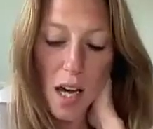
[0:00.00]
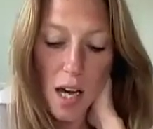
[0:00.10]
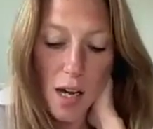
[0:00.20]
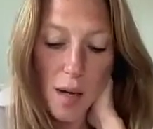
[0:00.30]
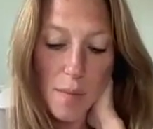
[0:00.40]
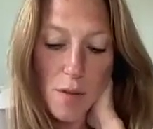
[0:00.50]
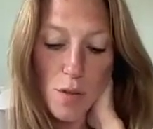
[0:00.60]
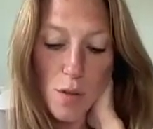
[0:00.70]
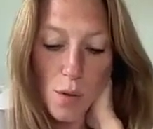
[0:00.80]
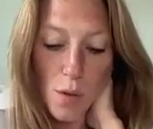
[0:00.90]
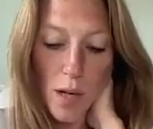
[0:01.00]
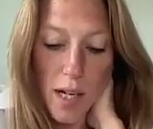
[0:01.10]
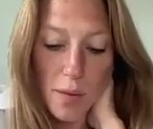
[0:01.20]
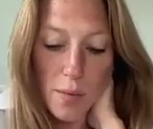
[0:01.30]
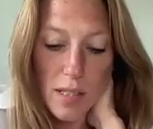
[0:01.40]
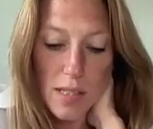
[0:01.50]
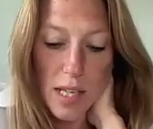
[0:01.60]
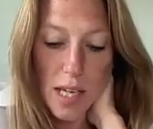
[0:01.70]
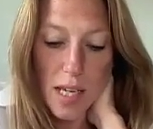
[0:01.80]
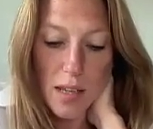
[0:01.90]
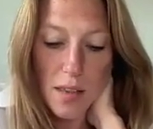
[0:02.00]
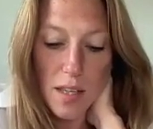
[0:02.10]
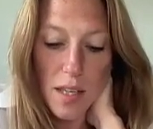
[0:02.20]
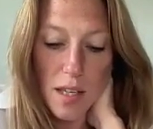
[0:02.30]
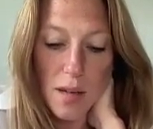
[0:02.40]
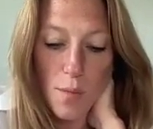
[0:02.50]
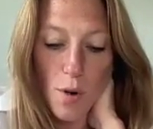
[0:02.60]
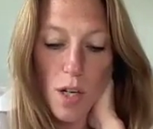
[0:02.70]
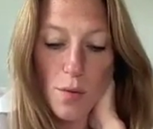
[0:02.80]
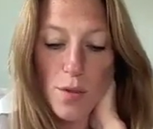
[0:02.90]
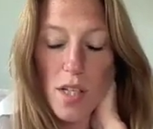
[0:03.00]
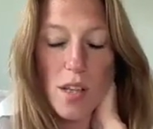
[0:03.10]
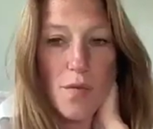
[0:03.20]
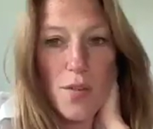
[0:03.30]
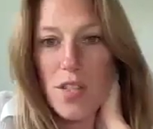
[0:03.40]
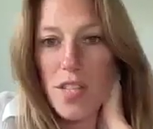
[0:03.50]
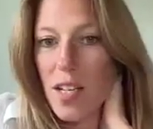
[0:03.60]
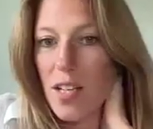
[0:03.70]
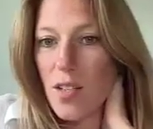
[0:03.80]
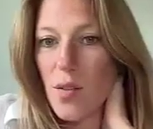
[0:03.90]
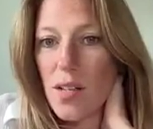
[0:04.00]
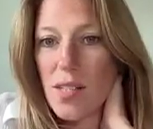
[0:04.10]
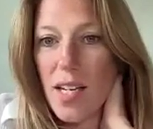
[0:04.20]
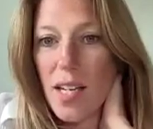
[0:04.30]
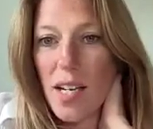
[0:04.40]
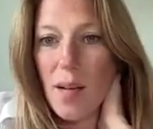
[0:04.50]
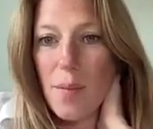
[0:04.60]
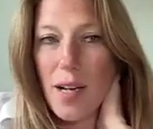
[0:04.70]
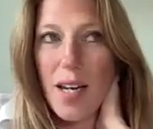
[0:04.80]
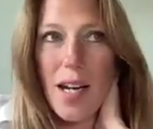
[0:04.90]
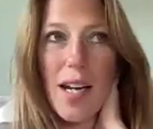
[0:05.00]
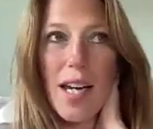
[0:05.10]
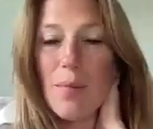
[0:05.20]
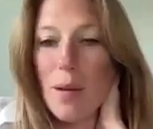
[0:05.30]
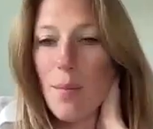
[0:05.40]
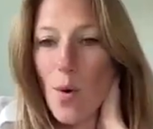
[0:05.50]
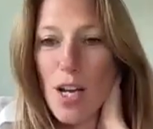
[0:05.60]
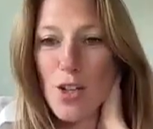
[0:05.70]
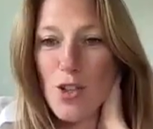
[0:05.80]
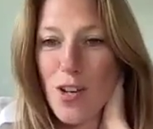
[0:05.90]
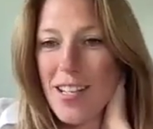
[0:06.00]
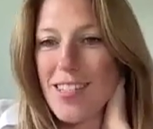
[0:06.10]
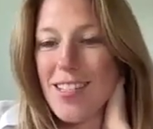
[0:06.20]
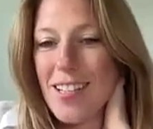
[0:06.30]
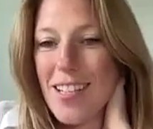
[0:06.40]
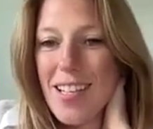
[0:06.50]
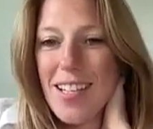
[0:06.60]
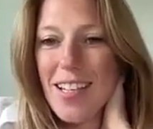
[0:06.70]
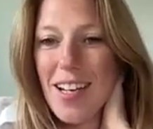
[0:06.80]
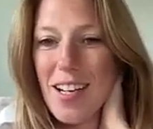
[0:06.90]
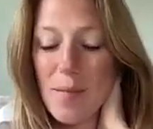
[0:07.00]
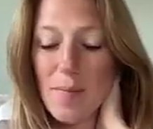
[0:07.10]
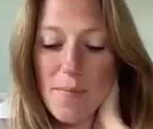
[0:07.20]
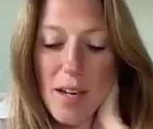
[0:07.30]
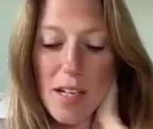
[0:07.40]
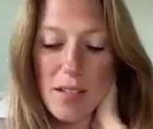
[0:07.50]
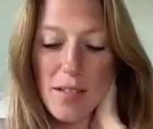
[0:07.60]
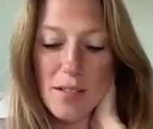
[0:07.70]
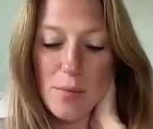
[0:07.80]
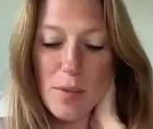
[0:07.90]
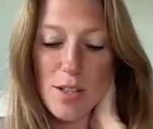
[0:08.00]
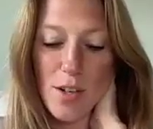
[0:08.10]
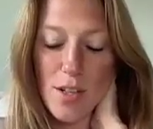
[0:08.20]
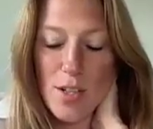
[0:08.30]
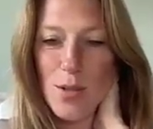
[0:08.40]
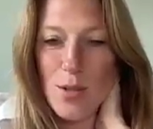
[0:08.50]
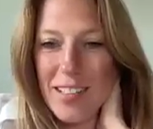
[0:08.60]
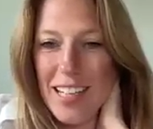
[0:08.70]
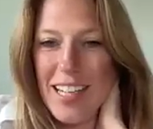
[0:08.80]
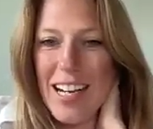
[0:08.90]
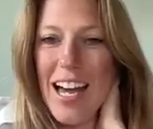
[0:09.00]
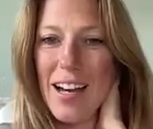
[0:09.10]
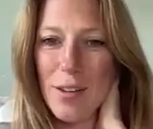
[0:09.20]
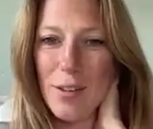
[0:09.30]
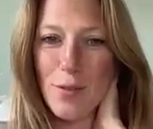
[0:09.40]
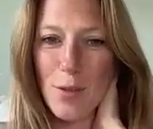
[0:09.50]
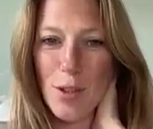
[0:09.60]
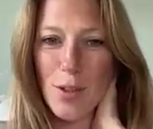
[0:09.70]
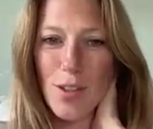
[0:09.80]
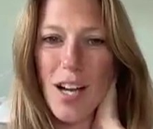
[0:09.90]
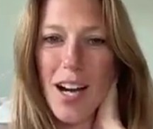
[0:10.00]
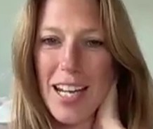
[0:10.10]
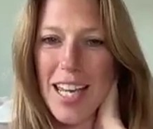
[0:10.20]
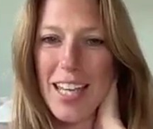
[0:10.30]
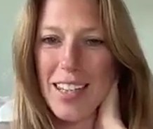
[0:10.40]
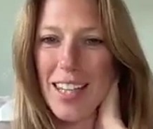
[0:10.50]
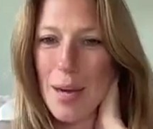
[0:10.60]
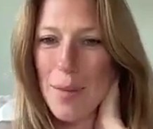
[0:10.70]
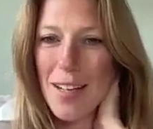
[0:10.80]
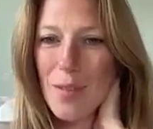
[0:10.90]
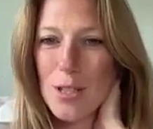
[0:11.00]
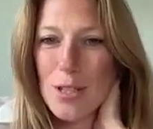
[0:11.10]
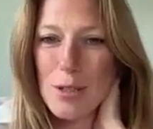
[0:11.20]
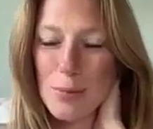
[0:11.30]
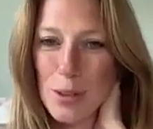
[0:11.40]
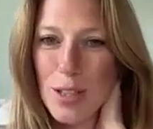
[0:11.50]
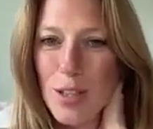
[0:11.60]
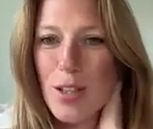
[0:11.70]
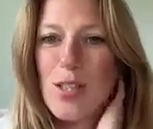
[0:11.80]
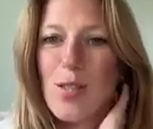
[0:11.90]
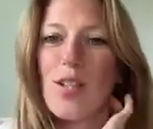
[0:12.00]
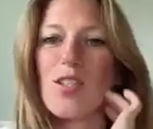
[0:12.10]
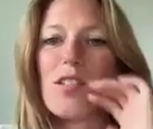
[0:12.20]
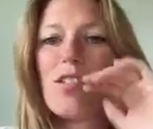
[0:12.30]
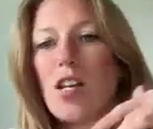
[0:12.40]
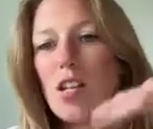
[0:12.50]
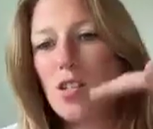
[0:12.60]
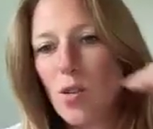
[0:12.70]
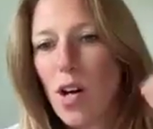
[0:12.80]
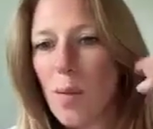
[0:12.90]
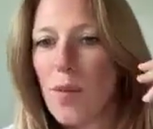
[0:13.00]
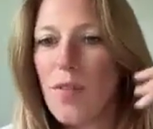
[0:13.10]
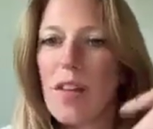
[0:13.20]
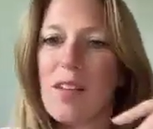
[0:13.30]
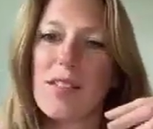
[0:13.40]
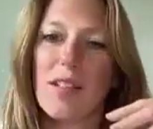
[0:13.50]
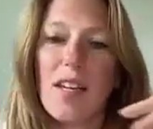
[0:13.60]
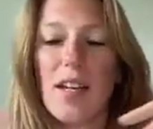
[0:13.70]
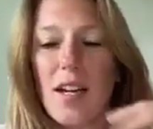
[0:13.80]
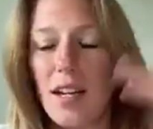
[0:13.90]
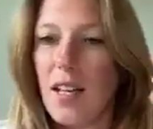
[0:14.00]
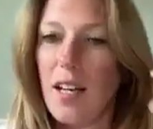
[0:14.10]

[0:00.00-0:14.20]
So I would say the morning routine, the first thing I do is I get up and I kind of get my morning drinks in. We started doing like an olive oil, honey, and lemon, which is really good. So I just try to do a couple of things to like kind of